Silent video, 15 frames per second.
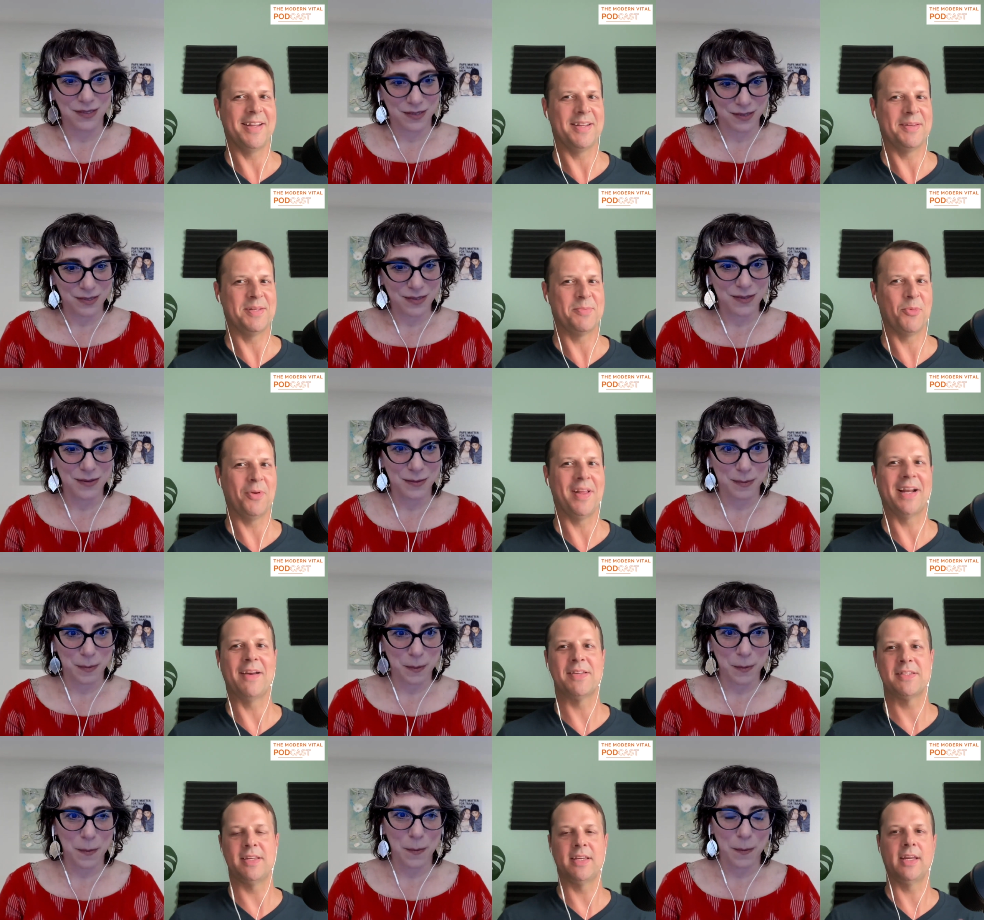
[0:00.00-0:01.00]
Speaker 1: It's more like I
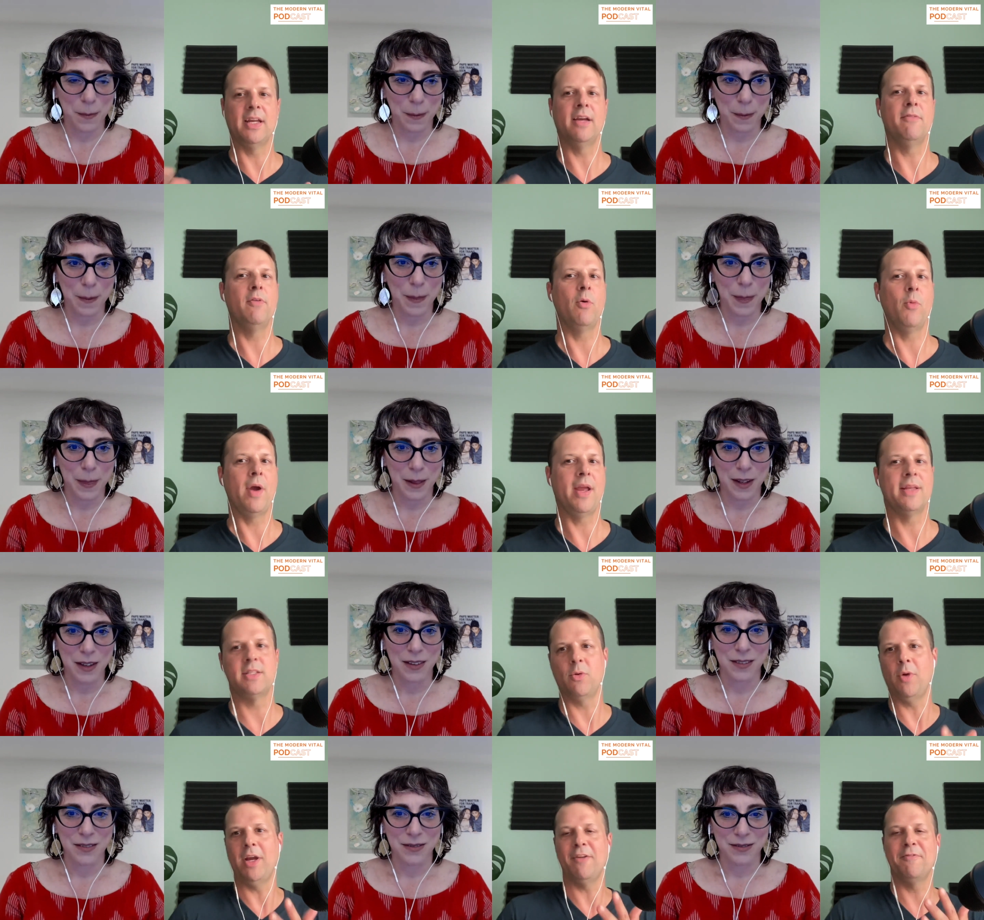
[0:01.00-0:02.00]
was thinking of a way, it's
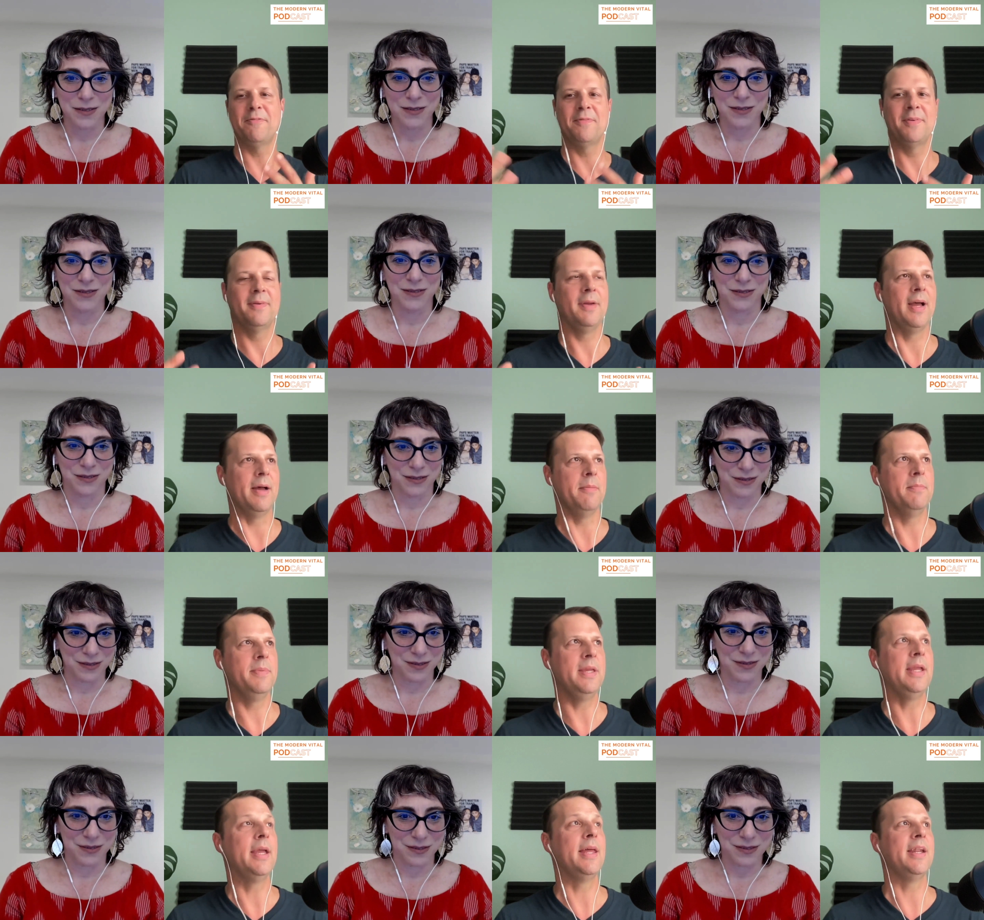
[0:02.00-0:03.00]
a way of uh,
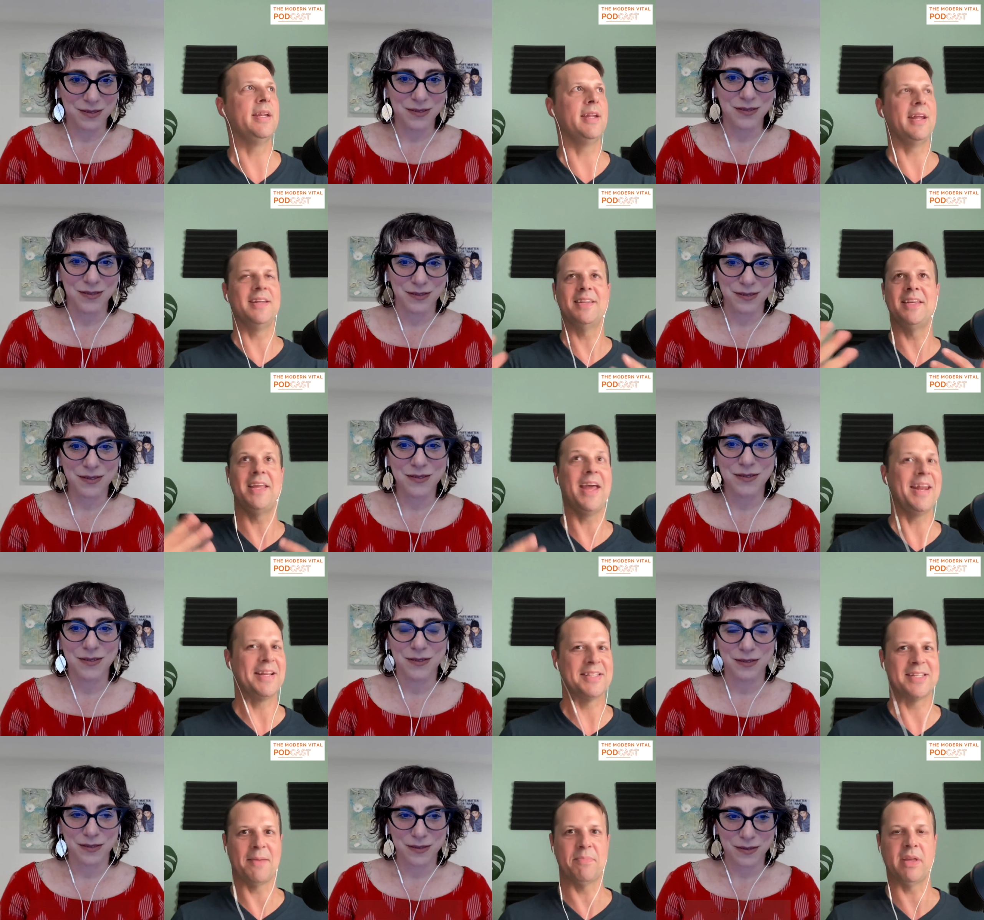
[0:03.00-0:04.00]
being in it and
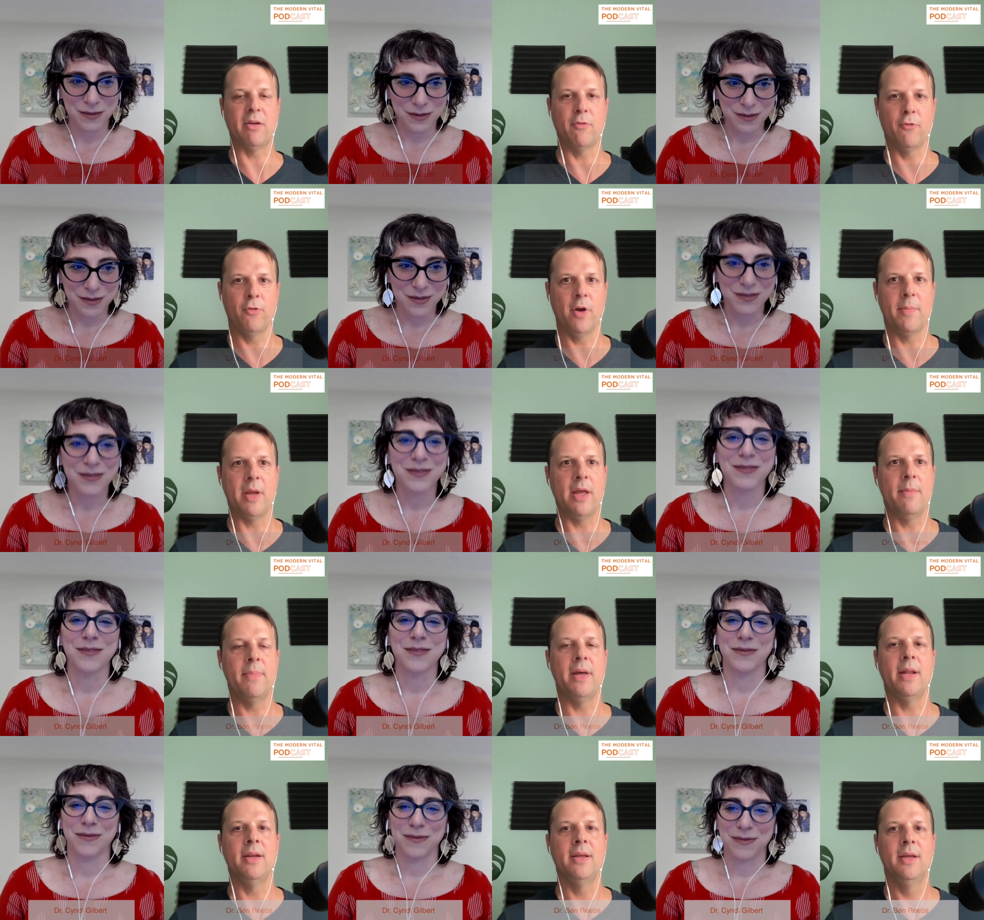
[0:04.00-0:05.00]
getting something from it,
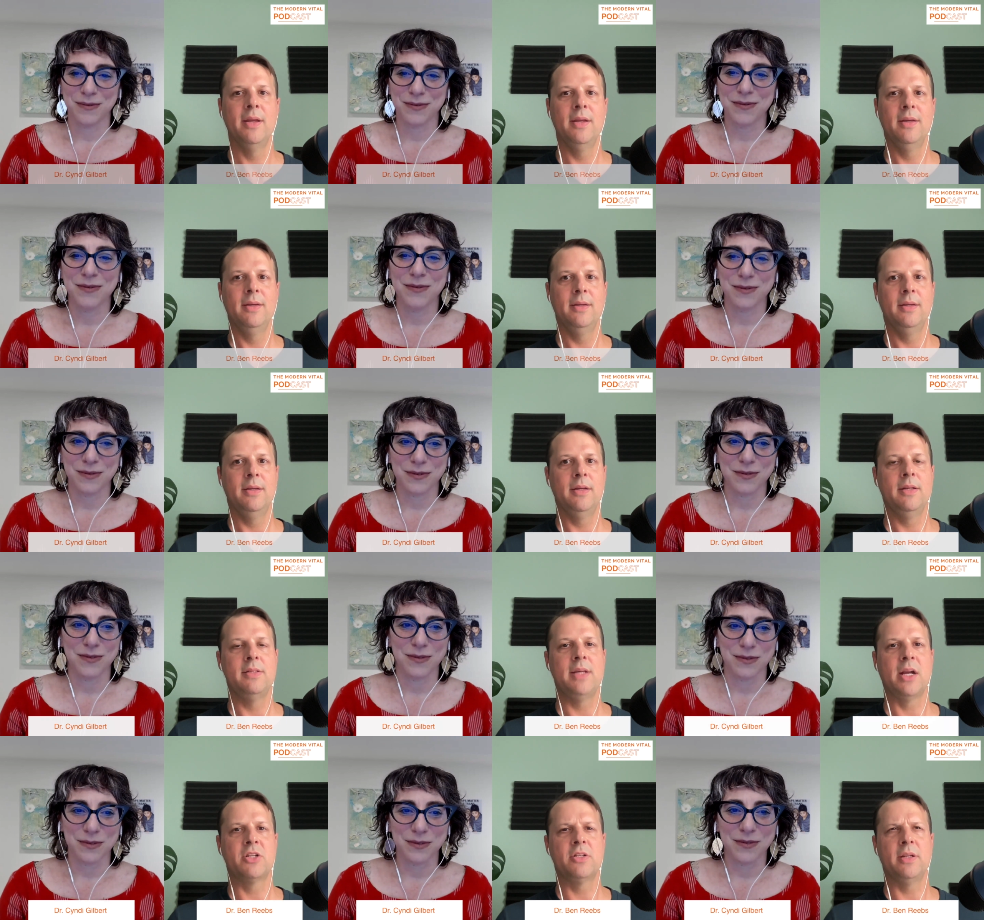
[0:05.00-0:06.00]
but yeah.
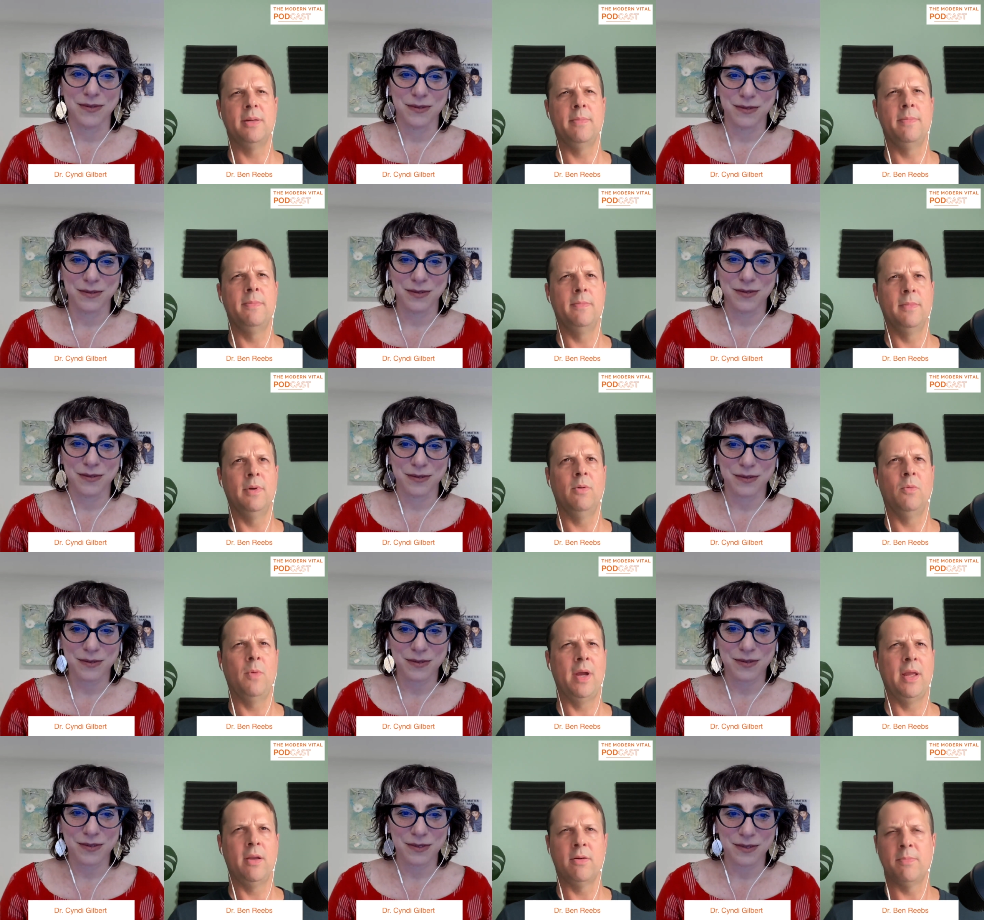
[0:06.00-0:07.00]
it's actually
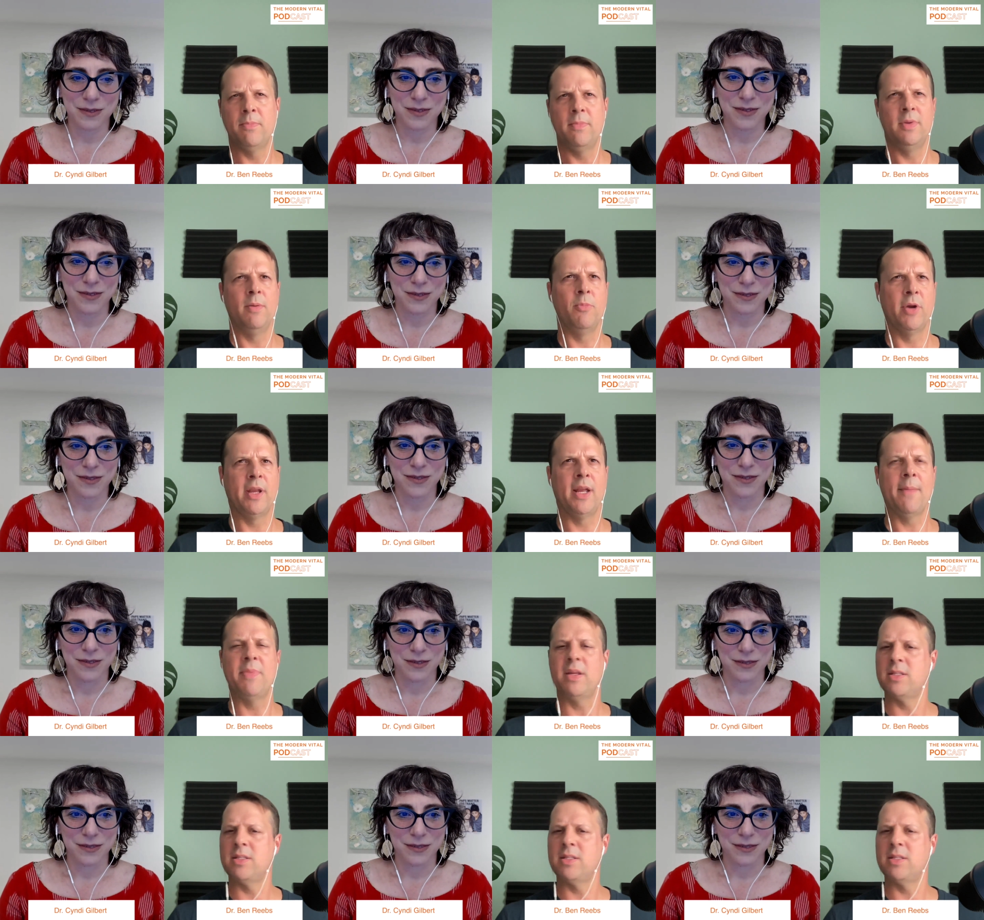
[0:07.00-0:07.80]
what you're, you're bringing up